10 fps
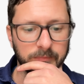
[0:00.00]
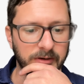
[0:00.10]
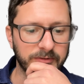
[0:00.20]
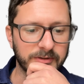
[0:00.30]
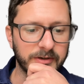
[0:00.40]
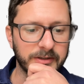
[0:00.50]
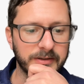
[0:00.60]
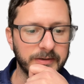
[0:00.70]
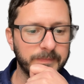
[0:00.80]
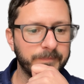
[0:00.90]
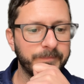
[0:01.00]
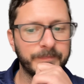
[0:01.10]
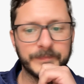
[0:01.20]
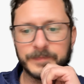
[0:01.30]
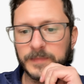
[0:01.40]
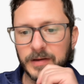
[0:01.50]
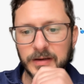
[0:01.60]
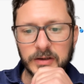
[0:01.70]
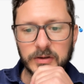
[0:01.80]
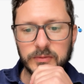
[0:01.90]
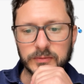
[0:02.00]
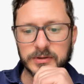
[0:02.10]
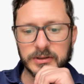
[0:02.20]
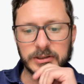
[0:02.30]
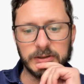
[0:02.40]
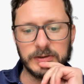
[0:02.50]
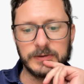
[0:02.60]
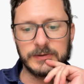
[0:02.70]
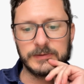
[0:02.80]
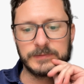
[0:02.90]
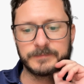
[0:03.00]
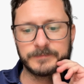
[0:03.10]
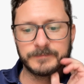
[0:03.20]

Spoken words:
Oh, it's already in there. Cool, so